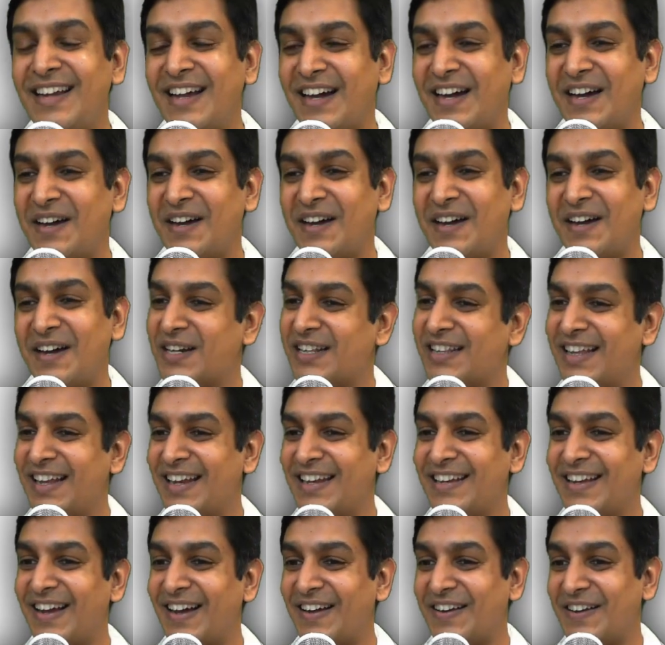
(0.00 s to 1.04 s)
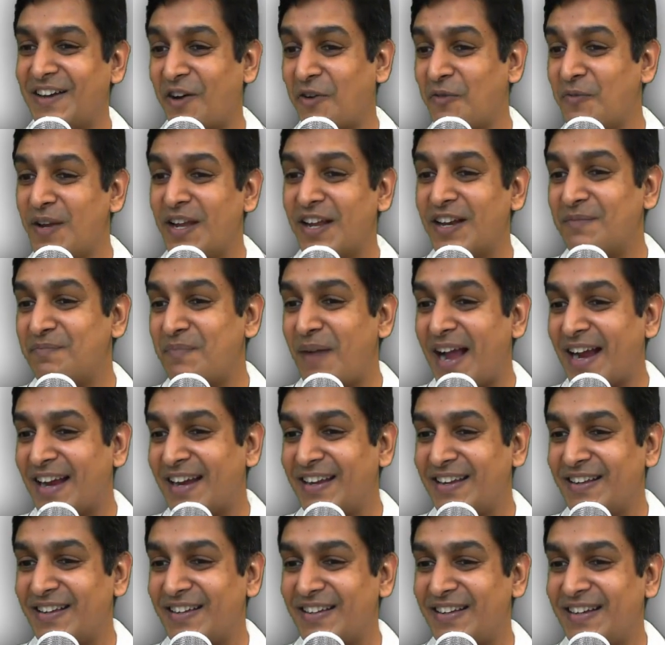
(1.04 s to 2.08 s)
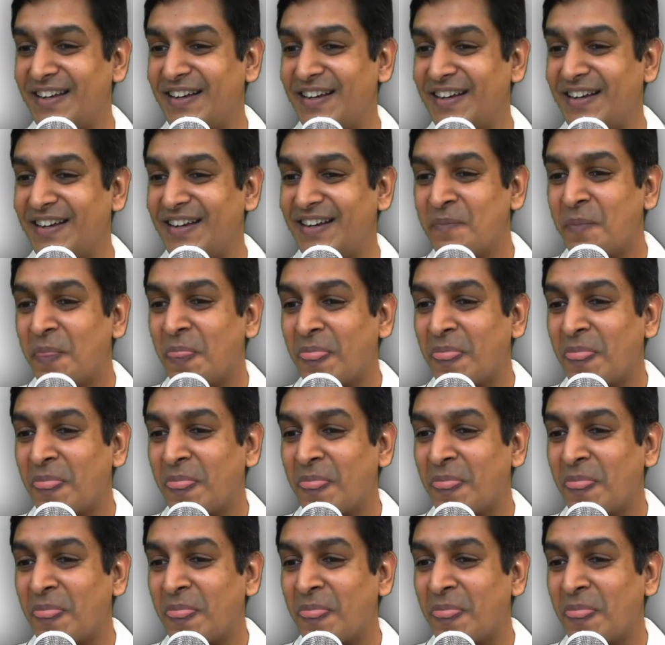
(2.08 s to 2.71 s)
But then, yeah, now we are back in